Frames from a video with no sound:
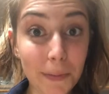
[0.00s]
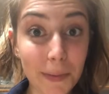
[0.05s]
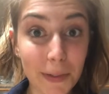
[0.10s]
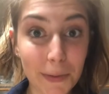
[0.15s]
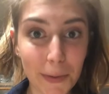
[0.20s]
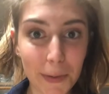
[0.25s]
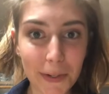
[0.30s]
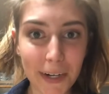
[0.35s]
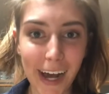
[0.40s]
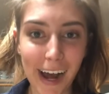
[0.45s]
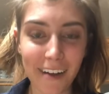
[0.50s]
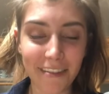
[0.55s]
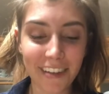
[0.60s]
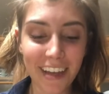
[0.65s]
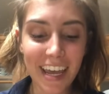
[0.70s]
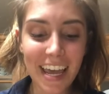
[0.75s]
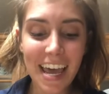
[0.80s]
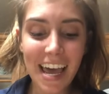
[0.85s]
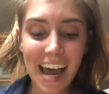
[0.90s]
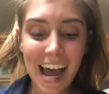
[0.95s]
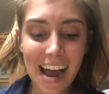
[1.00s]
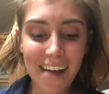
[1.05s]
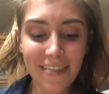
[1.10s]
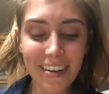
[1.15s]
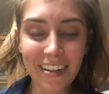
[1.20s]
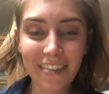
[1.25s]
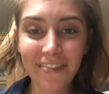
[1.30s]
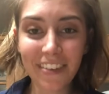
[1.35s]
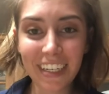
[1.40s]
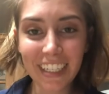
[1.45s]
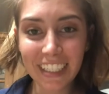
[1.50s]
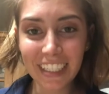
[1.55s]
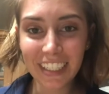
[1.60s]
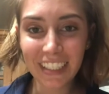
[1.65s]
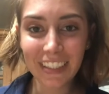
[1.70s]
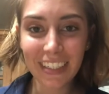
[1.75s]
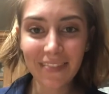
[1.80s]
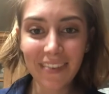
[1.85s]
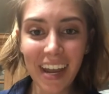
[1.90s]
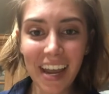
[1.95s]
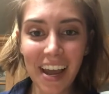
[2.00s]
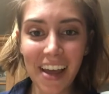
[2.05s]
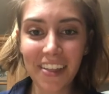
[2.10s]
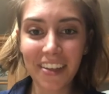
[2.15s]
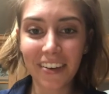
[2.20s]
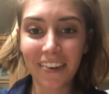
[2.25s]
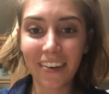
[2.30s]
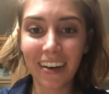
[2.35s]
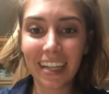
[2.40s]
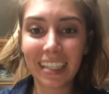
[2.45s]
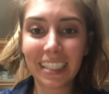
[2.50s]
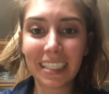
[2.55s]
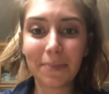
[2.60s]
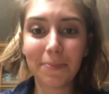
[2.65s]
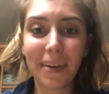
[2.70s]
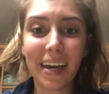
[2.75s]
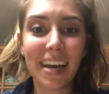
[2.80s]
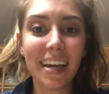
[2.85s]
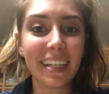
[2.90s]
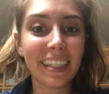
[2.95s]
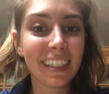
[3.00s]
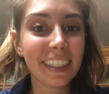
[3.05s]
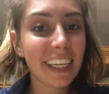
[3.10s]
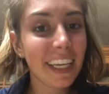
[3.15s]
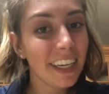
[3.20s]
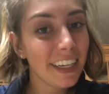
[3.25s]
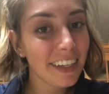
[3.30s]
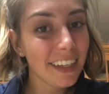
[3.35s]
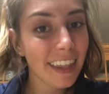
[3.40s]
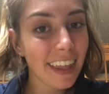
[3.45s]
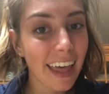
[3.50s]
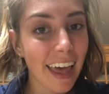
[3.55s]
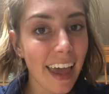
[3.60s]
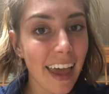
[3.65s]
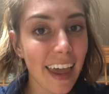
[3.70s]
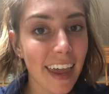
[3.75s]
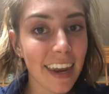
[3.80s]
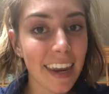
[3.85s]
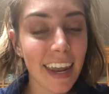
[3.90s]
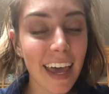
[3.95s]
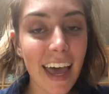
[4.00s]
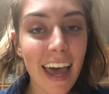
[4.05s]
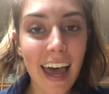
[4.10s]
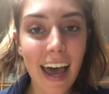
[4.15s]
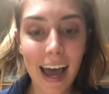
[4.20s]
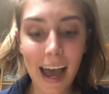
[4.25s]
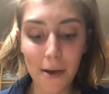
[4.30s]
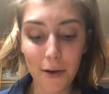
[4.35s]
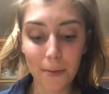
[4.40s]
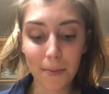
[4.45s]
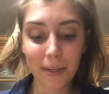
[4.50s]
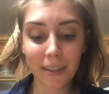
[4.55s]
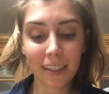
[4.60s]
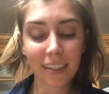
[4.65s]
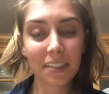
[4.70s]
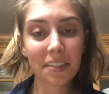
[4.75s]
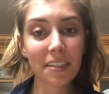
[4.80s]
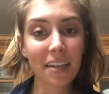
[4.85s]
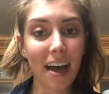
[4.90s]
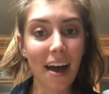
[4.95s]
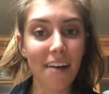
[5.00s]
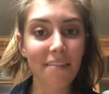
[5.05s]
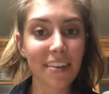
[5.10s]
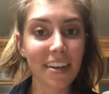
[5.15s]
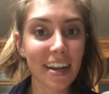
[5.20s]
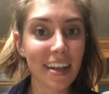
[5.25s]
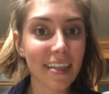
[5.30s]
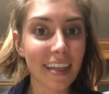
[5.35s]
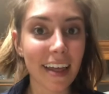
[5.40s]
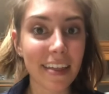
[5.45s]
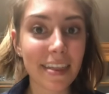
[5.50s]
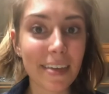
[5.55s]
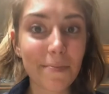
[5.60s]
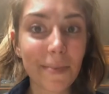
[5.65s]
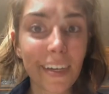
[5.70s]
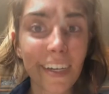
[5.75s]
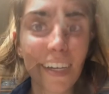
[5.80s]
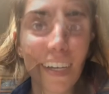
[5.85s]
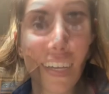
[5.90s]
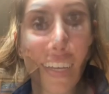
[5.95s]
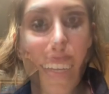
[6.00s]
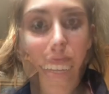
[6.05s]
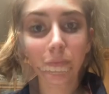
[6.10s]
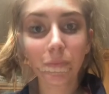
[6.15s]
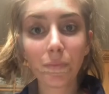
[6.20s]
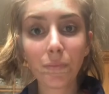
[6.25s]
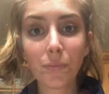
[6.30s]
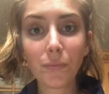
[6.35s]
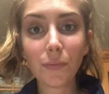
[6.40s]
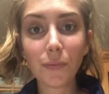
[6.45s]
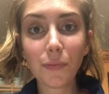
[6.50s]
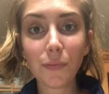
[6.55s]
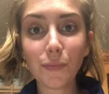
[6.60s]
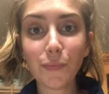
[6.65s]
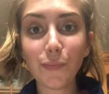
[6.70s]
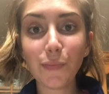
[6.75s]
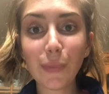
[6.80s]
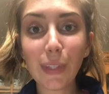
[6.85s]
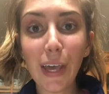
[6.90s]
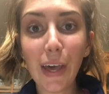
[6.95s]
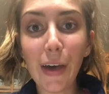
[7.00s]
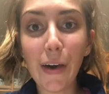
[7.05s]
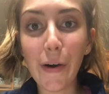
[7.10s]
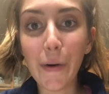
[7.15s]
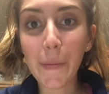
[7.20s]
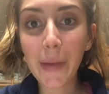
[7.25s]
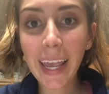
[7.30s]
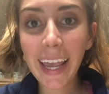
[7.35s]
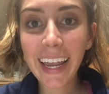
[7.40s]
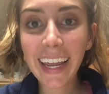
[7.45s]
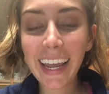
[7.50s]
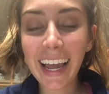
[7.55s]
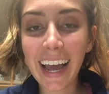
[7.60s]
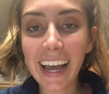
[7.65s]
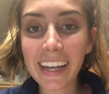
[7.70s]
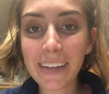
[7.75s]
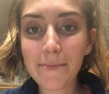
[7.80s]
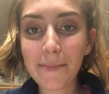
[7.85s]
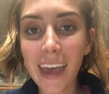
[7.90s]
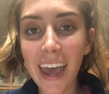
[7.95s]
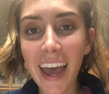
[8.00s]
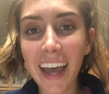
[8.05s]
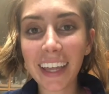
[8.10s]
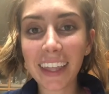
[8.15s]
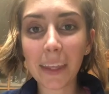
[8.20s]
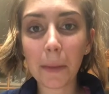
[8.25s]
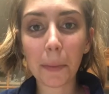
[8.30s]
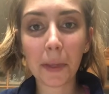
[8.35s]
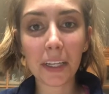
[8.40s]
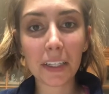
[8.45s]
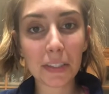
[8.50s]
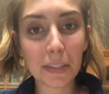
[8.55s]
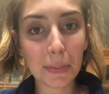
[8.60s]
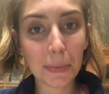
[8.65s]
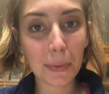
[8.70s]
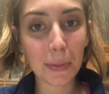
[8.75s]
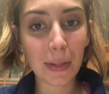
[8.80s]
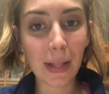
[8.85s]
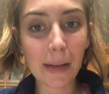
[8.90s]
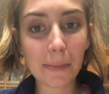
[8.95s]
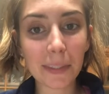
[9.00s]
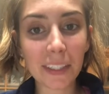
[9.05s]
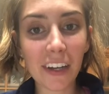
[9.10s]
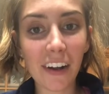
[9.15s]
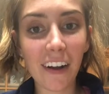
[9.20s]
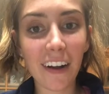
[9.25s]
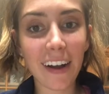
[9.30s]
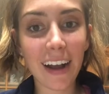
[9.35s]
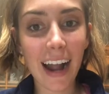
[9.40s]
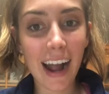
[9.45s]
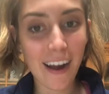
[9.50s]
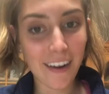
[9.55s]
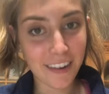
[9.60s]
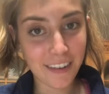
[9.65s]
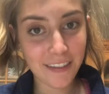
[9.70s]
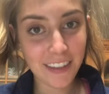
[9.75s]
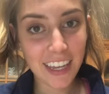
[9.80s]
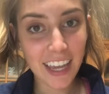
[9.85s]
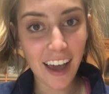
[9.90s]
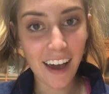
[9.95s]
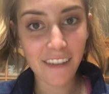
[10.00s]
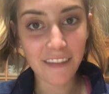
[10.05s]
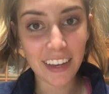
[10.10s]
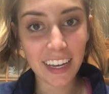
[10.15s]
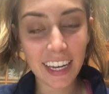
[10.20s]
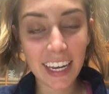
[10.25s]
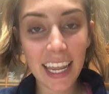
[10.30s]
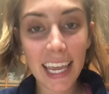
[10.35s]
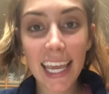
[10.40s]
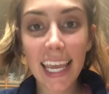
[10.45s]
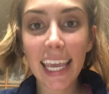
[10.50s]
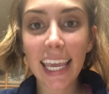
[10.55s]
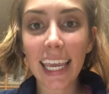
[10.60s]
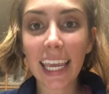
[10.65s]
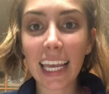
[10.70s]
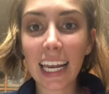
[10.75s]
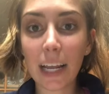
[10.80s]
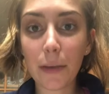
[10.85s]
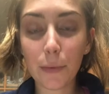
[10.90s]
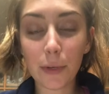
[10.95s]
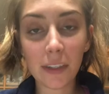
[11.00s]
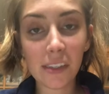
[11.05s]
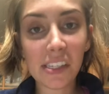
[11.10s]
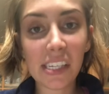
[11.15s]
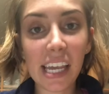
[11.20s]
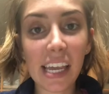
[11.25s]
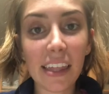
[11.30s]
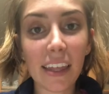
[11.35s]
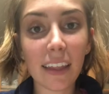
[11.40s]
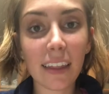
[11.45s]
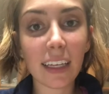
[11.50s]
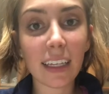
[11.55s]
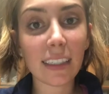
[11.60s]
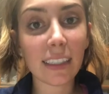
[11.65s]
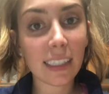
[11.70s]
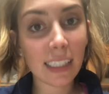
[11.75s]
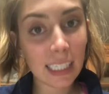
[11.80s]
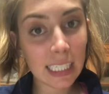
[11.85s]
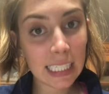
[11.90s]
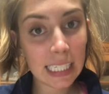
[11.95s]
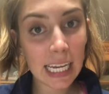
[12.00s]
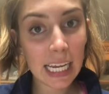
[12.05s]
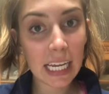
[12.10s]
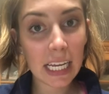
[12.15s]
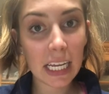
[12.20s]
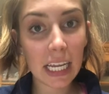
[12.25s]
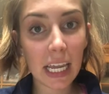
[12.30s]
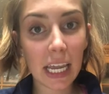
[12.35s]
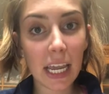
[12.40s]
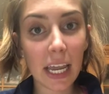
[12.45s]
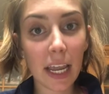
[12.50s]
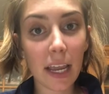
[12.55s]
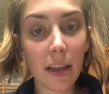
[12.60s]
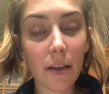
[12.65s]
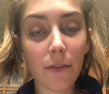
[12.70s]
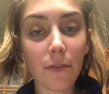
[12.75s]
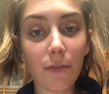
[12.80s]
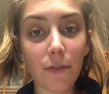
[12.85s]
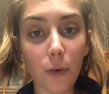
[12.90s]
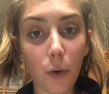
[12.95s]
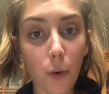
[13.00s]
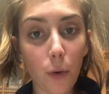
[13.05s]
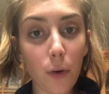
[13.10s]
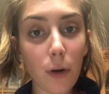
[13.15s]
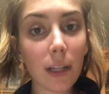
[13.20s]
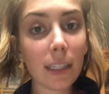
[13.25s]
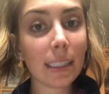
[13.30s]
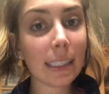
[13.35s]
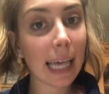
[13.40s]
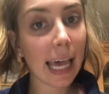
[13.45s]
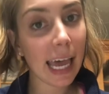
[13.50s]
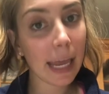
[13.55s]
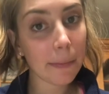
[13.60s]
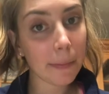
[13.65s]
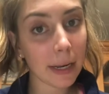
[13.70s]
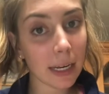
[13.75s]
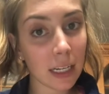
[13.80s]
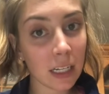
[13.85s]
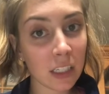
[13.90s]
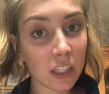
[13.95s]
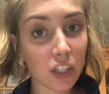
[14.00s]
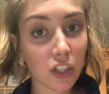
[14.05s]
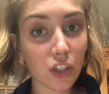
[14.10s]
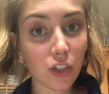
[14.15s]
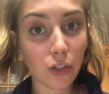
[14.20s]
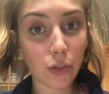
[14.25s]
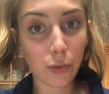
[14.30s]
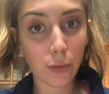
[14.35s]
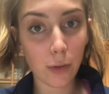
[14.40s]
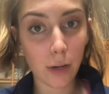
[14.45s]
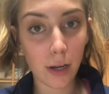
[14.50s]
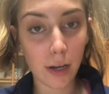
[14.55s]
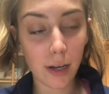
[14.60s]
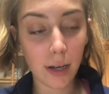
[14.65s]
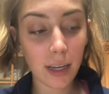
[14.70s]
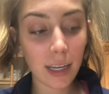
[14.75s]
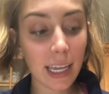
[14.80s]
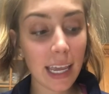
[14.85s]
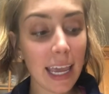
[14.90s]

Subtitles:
it rolled off. I'm gonna finish doing my other ones, but until then, I will put these in the oven and let them cook. Okay, I am back. The pizza roll-ups are out of the oven, and I will say that they did take a full 10 minutes to cook,